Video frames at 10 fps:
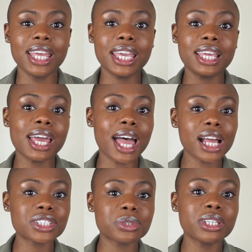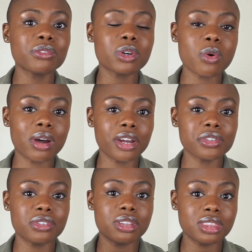it actually
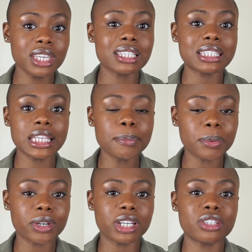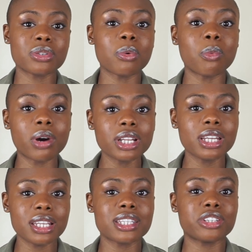requires you to think deeper into what it
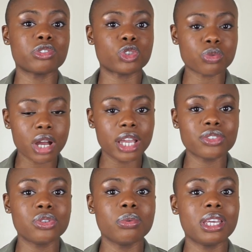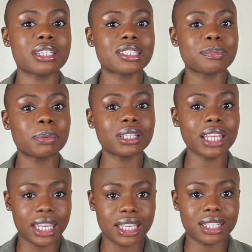is that you're trying to
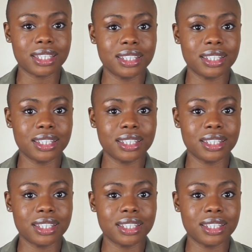explain.